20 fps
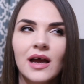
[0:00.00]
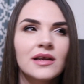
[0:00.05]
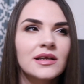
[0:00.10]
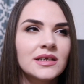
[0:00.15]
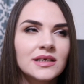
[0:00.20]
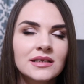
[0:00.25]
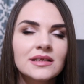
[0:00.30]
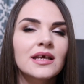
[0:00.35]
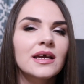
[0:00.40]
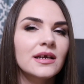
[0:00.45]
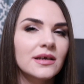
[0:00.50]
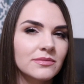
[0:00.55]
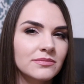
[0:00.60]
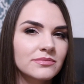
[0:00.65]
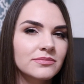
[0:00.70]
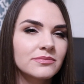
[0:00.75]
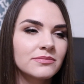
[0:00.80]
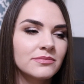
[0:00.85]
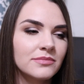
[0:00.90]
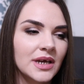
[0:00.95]
I need to like
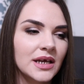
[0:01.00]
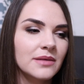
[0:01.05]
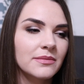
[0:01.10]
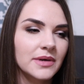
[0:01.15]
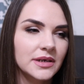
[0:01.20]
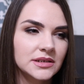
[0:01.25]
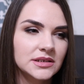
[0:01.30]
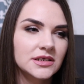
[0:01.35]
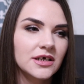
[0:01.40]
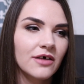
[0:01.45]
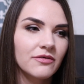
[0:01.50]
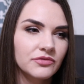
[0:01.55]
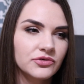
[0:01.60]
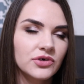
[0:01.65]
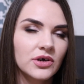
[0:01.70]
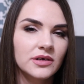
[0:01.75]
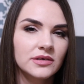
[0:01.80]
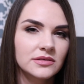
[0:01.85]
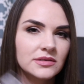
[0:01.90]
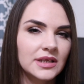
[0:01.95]
make myself
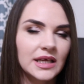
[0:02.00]
try,